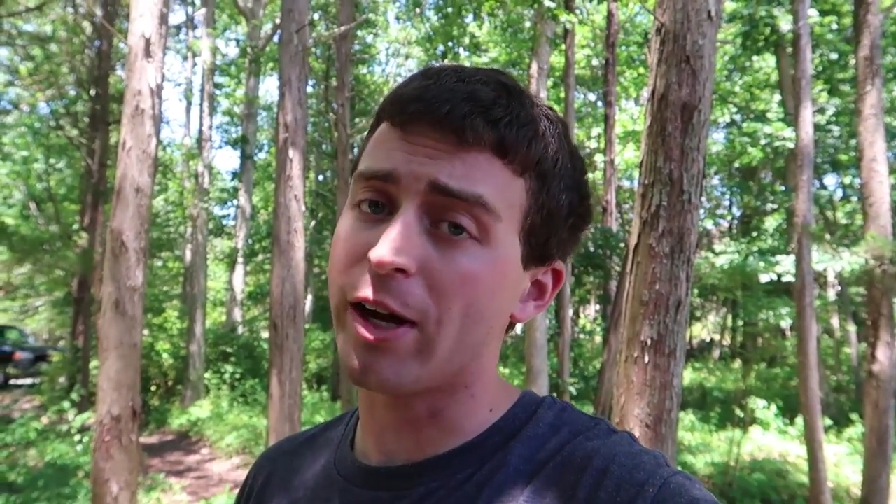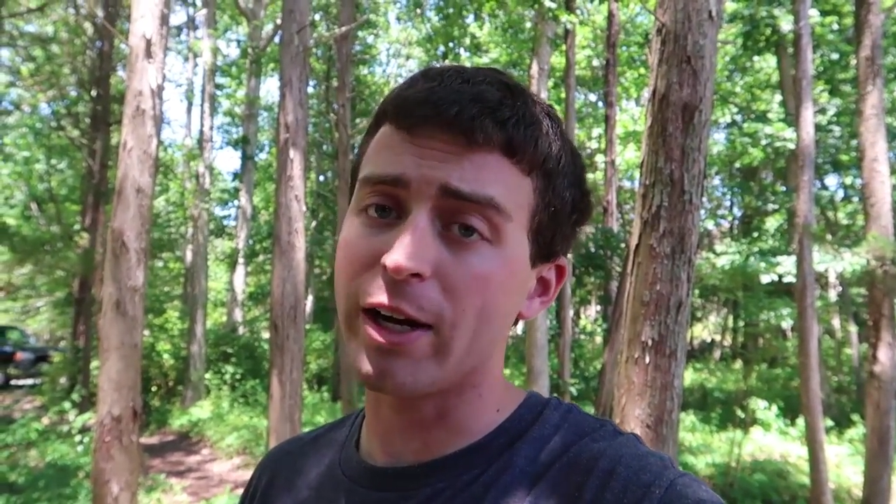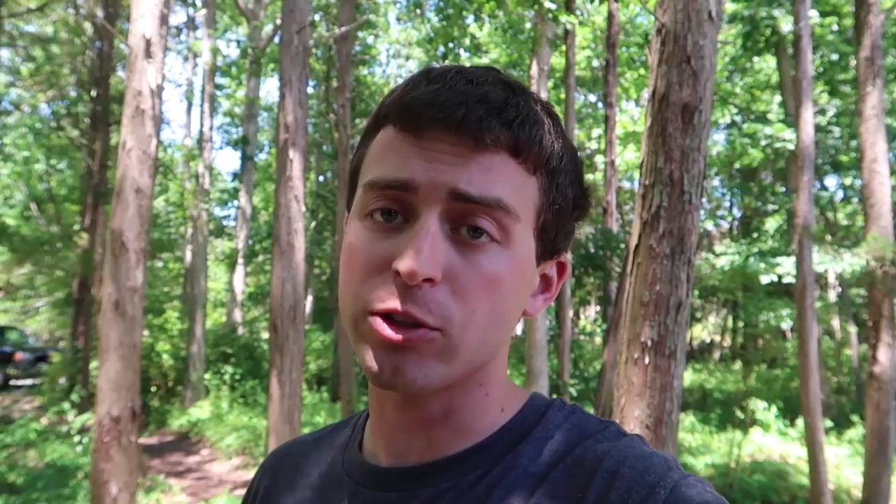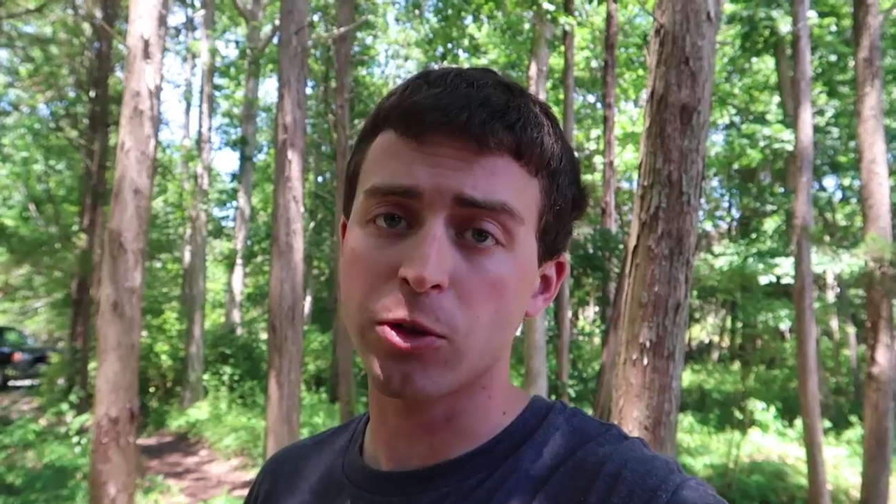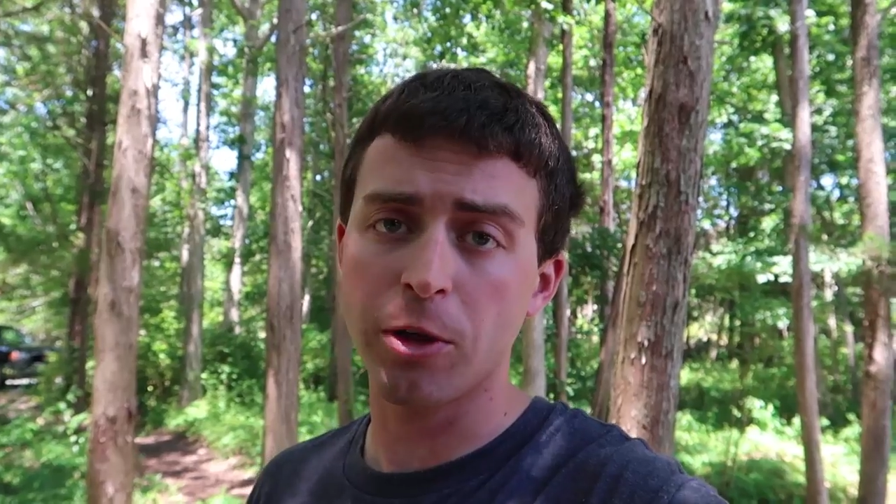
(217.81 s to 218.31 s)
you're
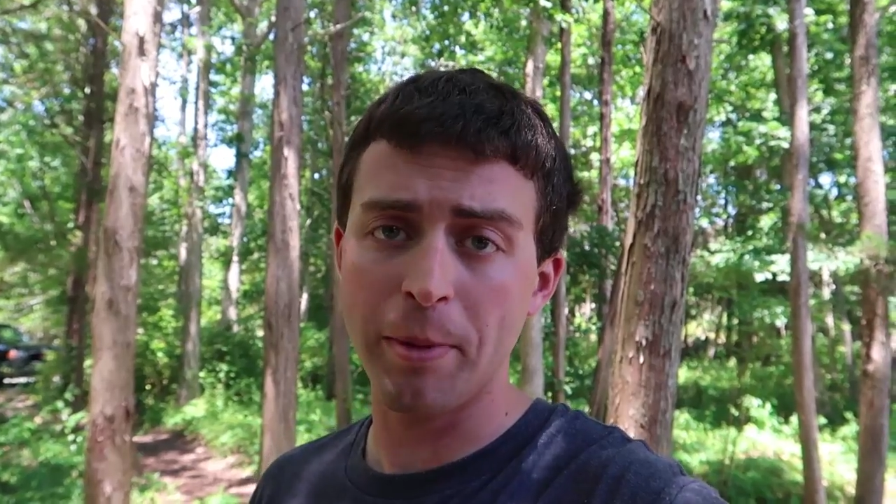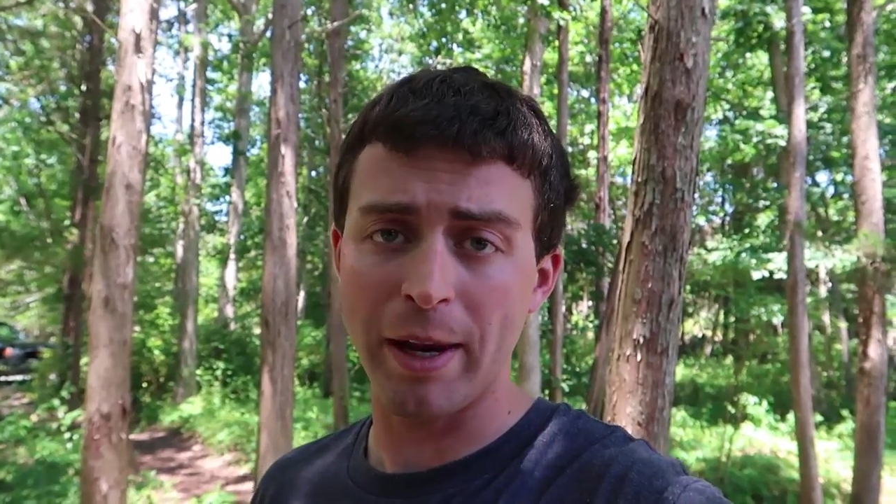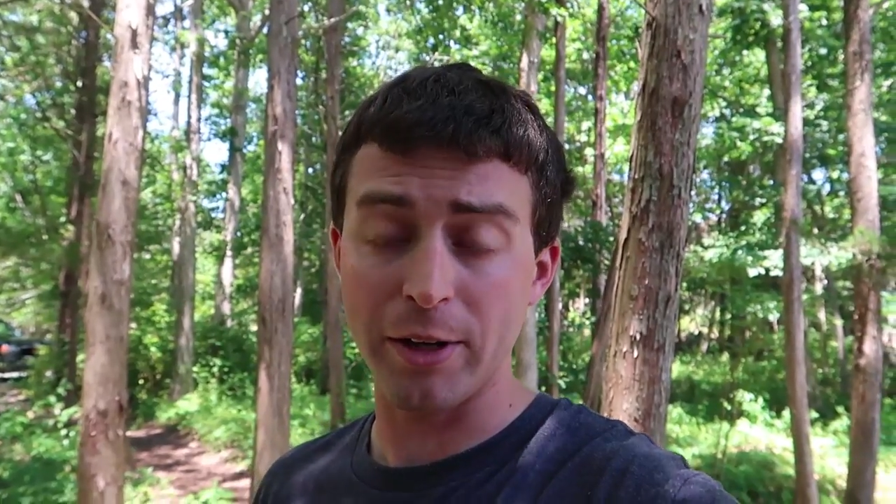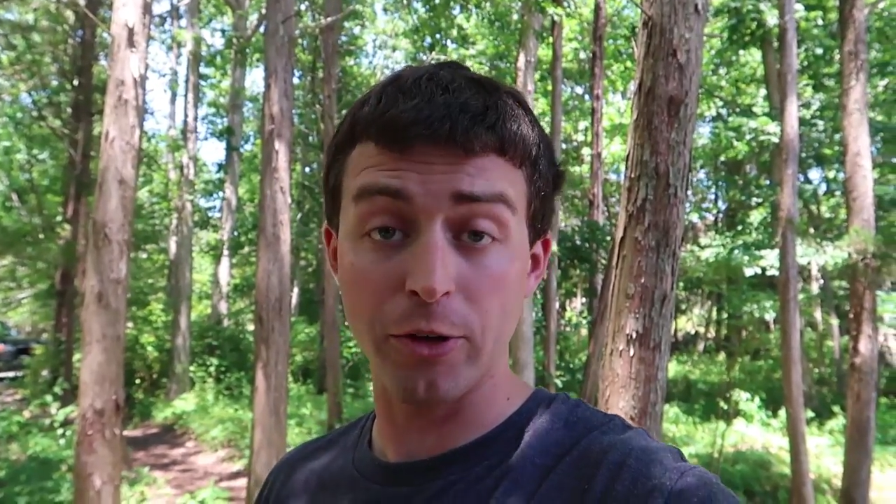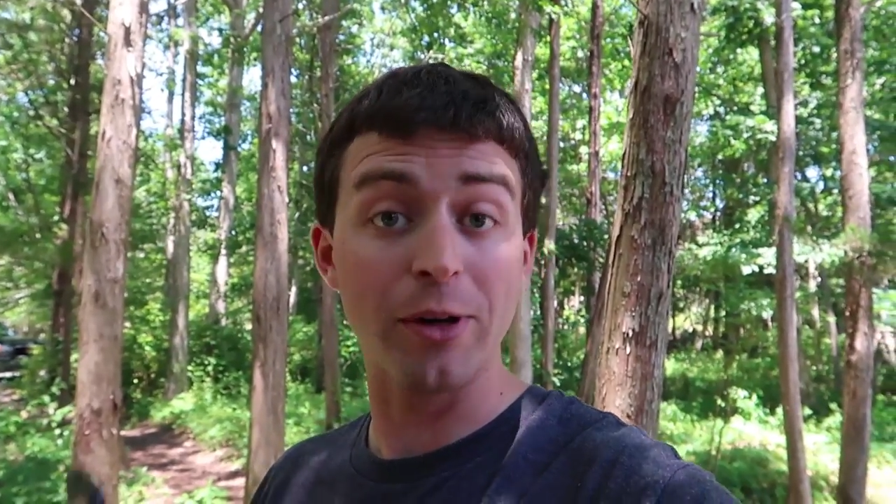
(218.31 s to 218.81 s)
at a
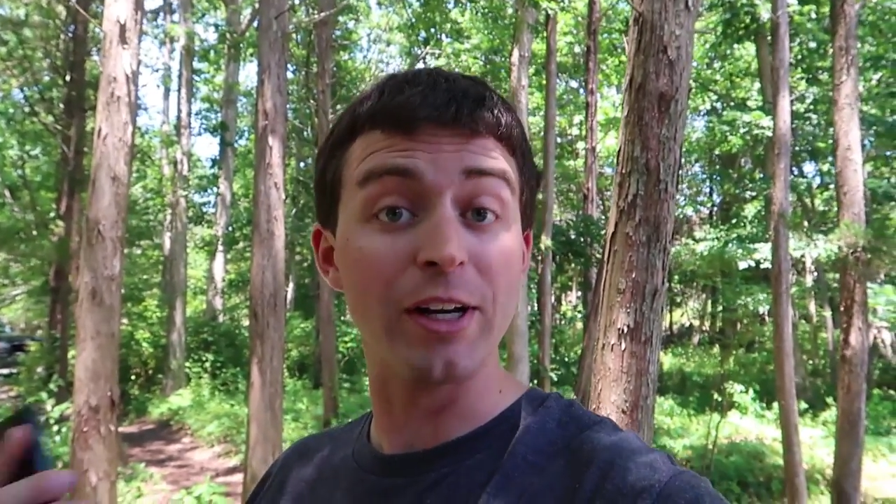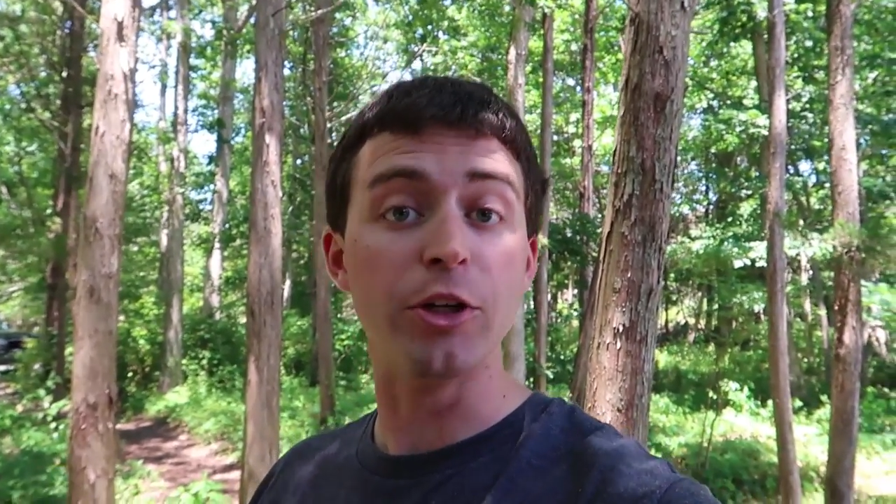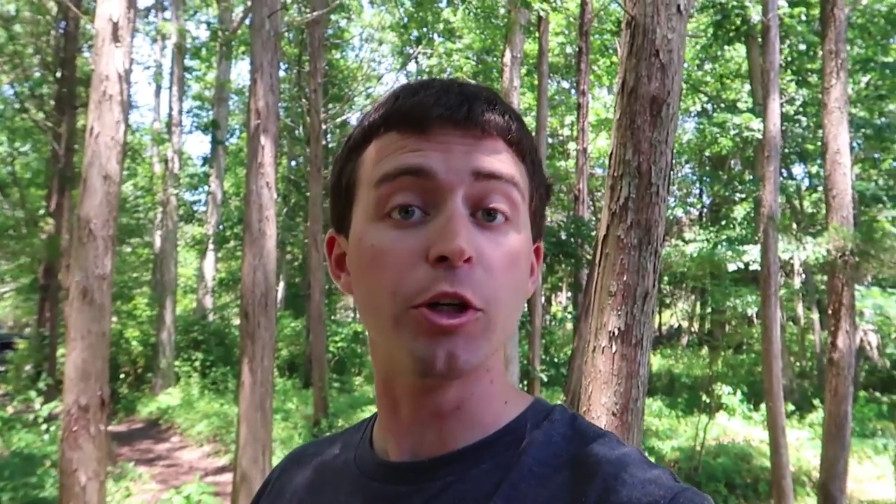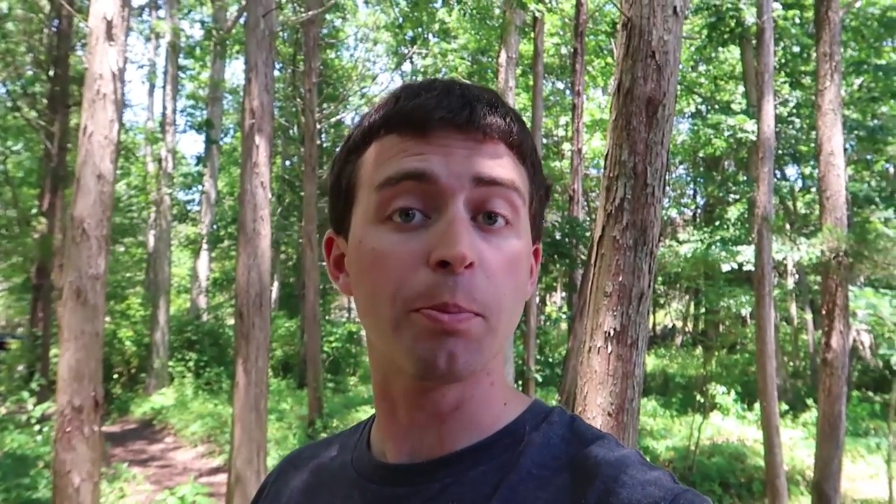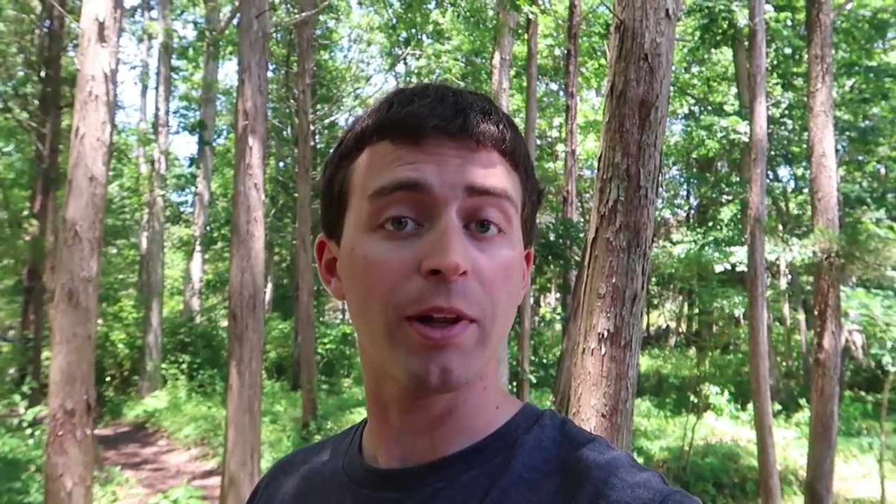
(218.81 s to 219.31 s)
tournament and you're in a
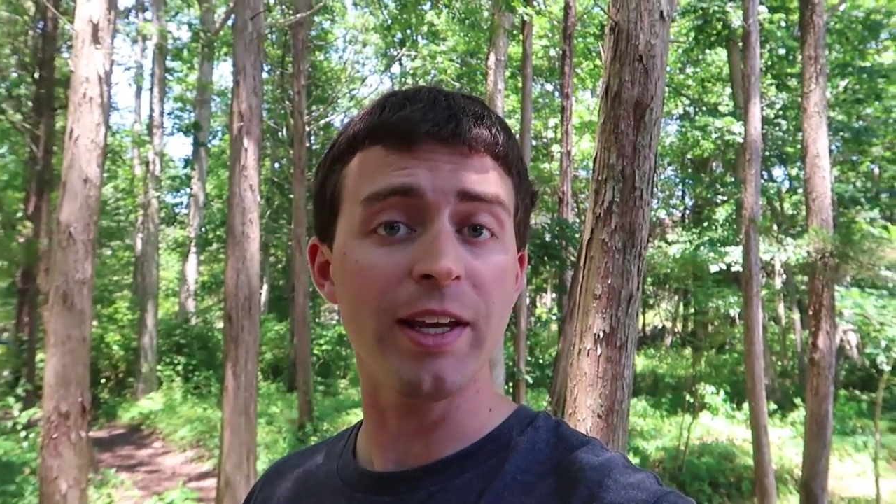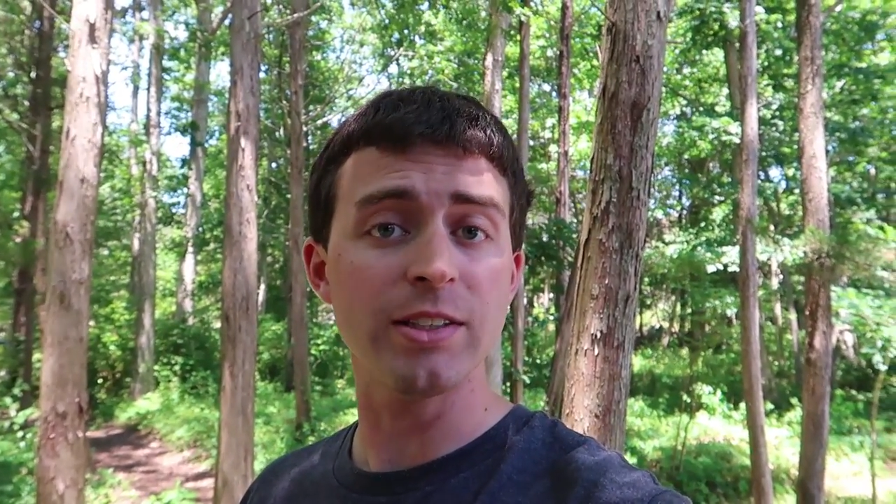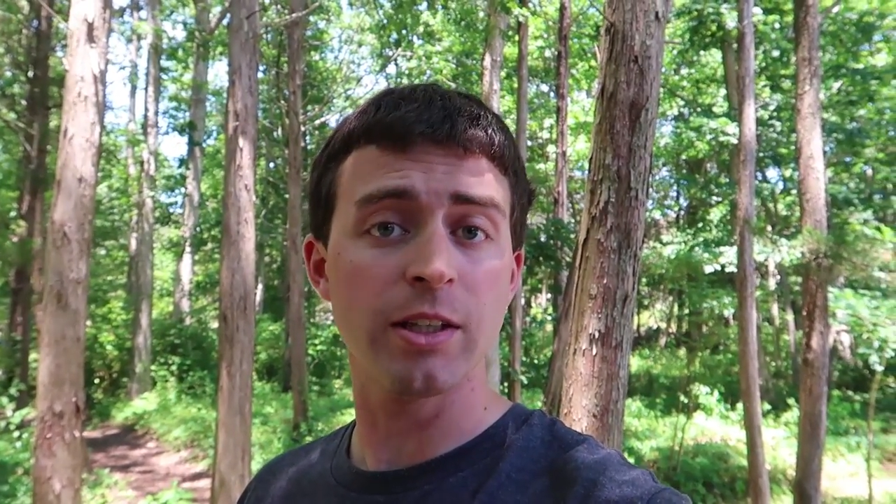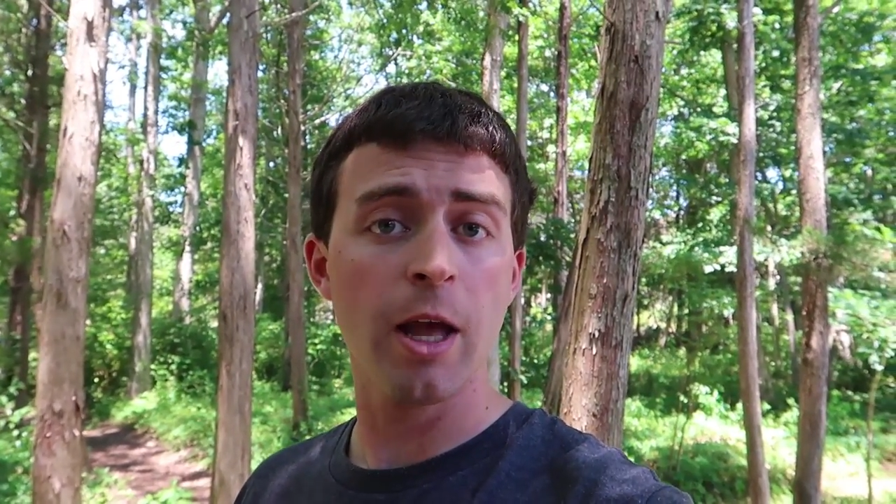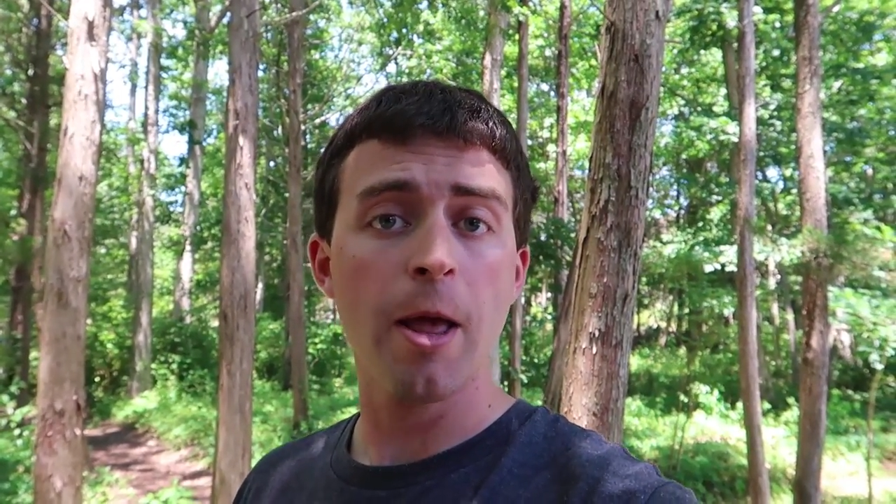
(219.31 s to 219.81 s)
new
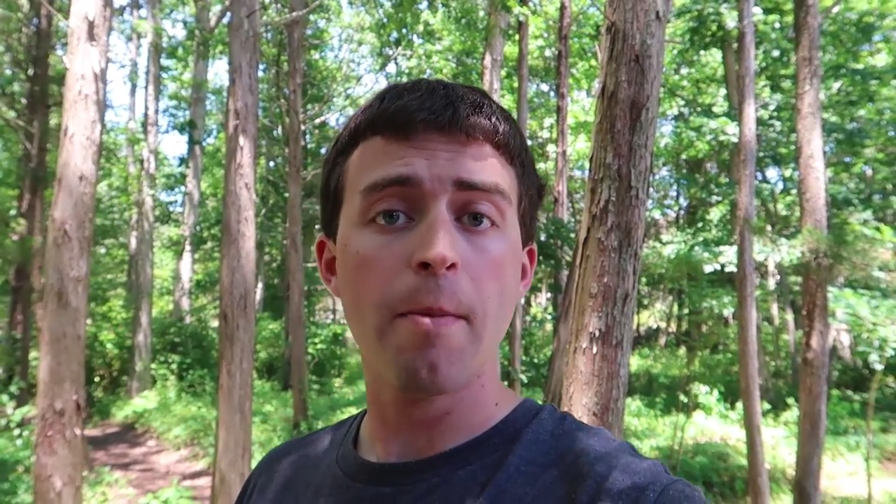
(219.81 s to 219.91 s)
place,